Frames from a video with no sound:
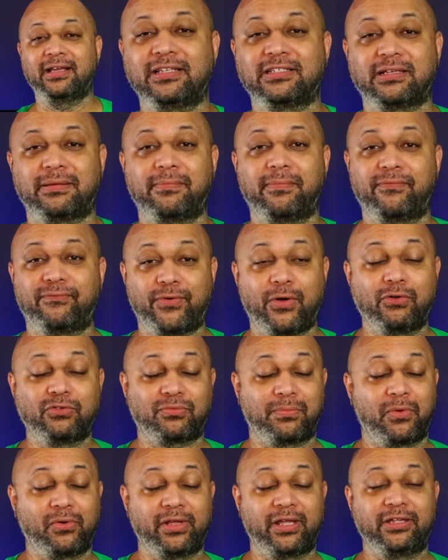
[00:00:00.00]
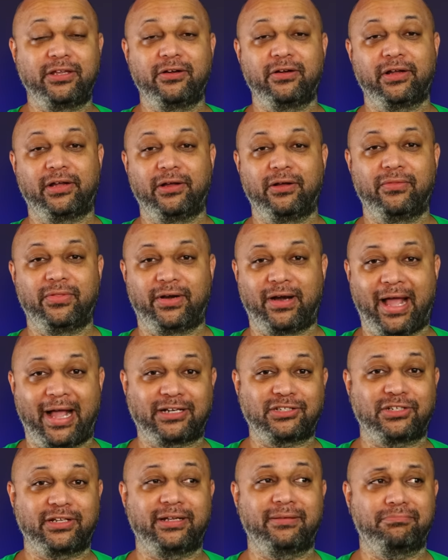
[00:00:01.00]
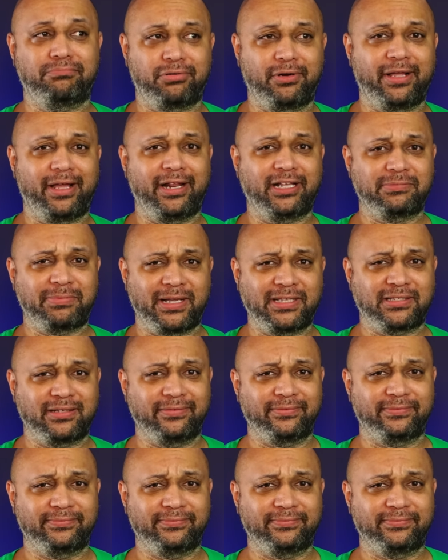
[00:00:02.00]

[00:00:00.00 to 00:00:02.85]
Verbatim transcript: some phones from only a year ago that are actually pretty inexpensive.